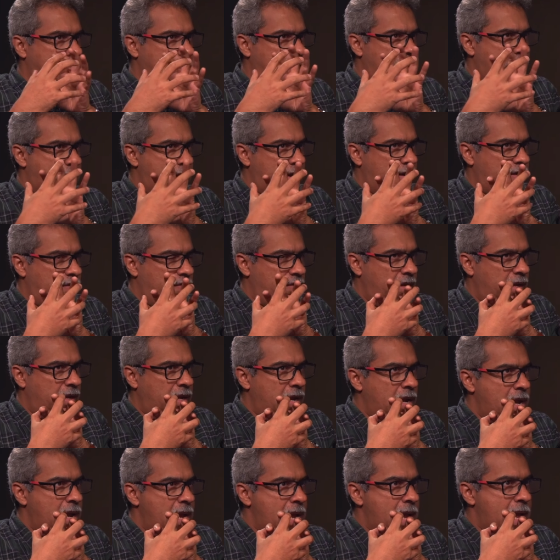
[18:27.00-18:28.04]
kind of thing.
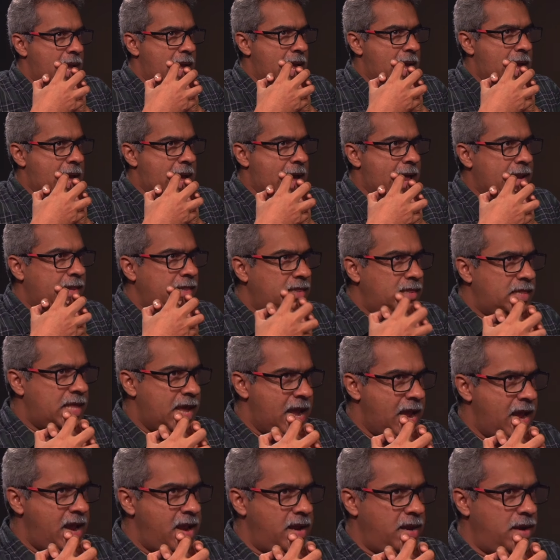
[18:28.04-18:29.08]
And
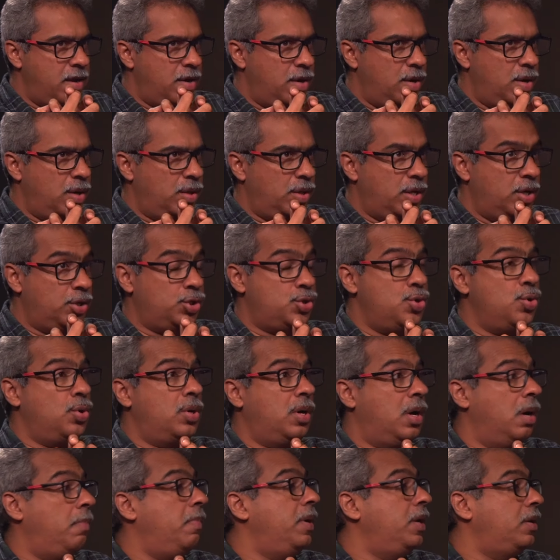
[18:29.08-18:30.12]
then there's no
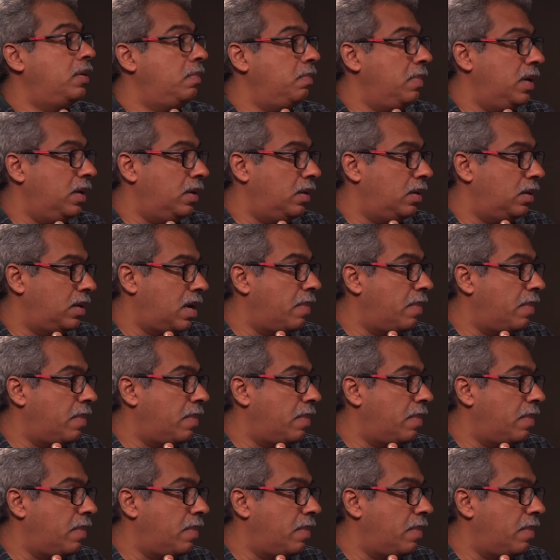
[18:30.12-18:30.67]
commitment.